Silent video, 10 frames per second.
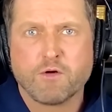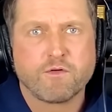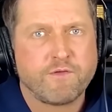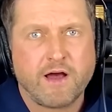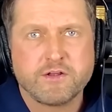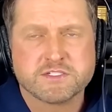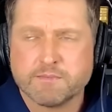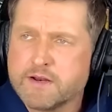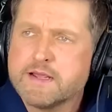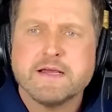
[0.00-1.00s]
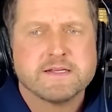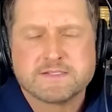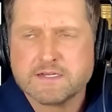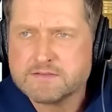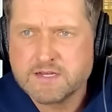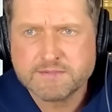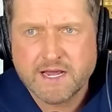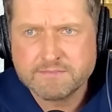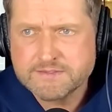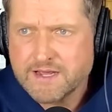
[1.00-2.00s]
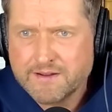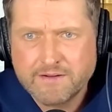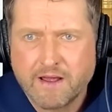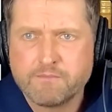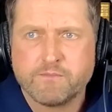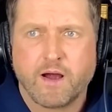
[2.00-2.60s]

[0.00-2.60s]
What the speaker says: overvalued somebody, sometimes I